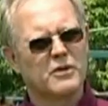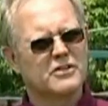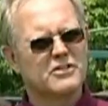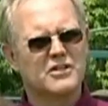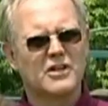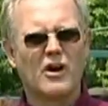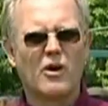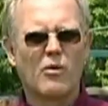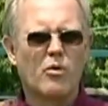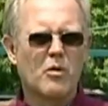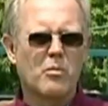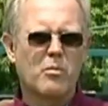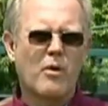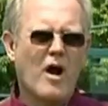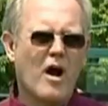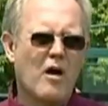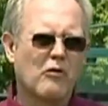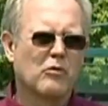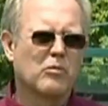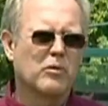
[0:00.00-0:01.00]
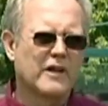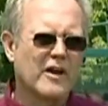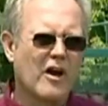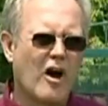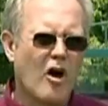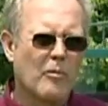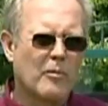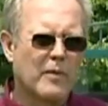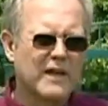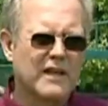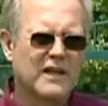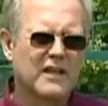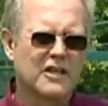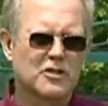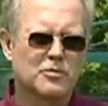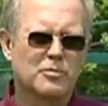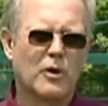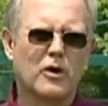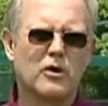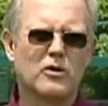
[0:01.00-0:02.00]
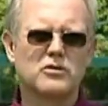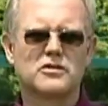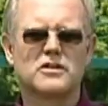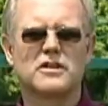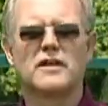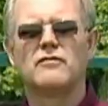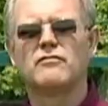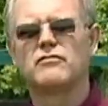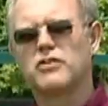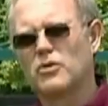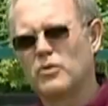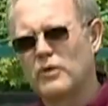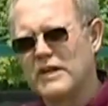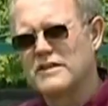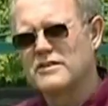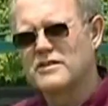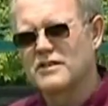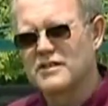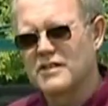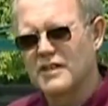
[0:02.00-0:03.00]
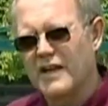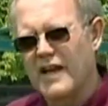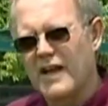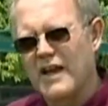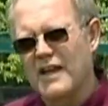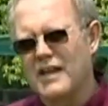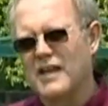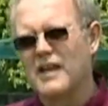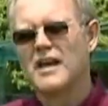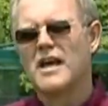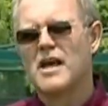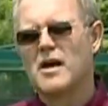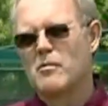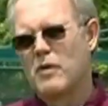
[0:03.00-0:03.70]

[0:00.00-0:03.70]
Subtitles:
But you know, we're probably all being exposed to influenza today,